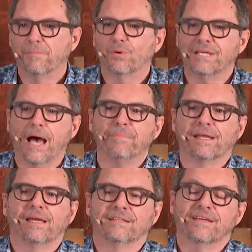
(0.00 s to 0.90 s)
But what's
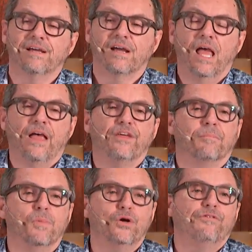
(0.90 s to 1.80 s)
happening is here,
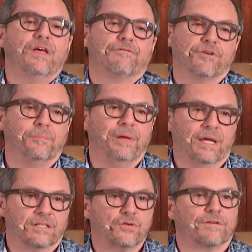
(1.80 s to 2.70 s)
they're moving from
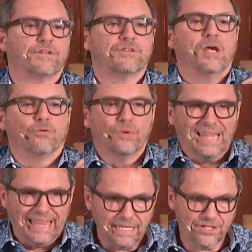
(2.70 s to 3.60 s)
being sort of just
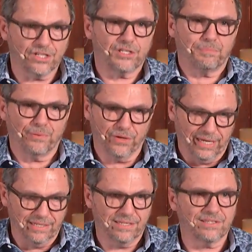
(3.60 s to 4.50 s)
religious
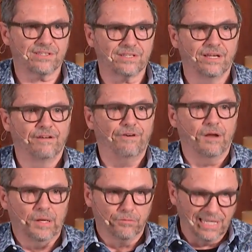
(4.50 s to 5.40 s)
priests, following